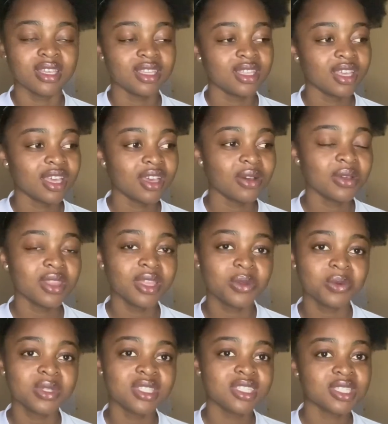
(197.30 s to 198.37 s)
Yeah, all that
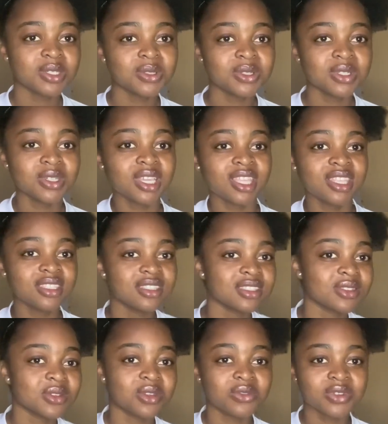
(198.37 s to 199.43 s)
was chilled. Okay, this
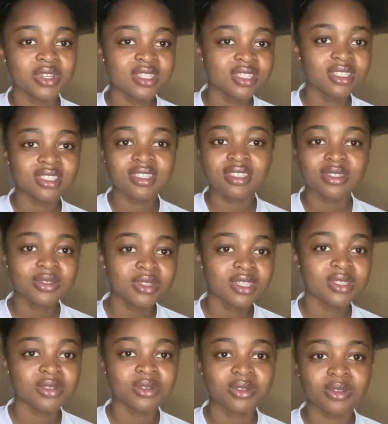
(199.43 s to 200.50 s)
is university, so this
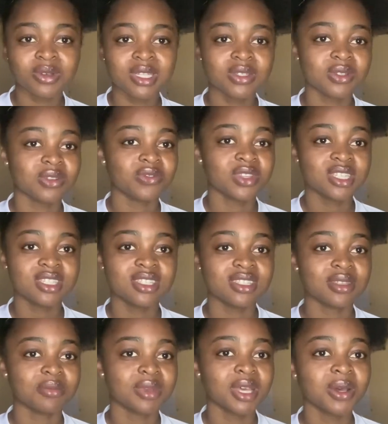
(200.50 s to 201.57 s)
is all what university is
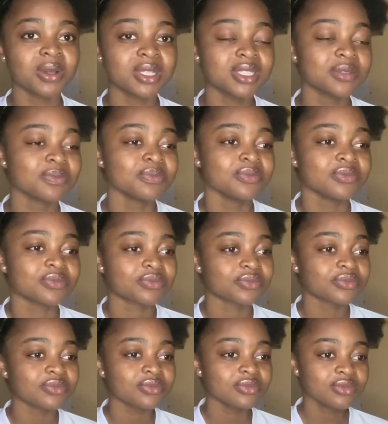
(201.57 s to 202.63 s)
about.
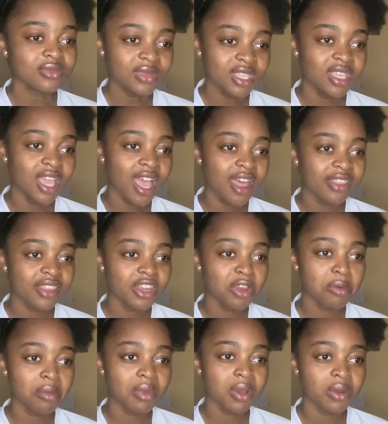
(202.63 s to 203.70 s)
Yeah, then I
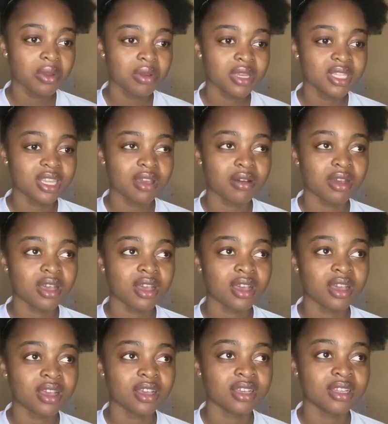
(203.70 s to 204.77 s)
remember we wrote
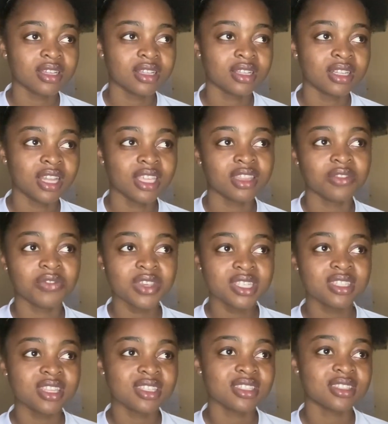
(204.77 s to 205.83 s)
our, like, the
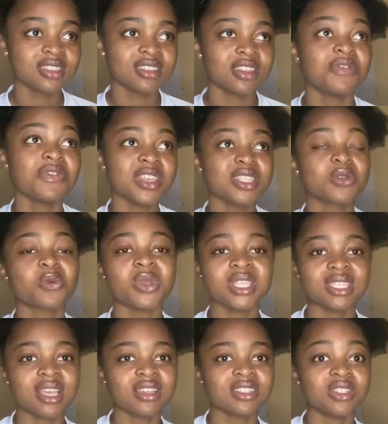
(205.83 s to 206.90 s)
first test, the first
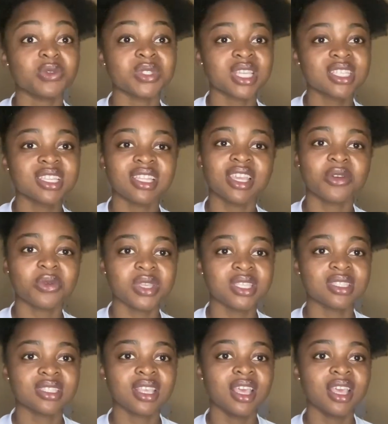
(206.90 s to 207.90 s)
quiz, actually, it was actually a quiz.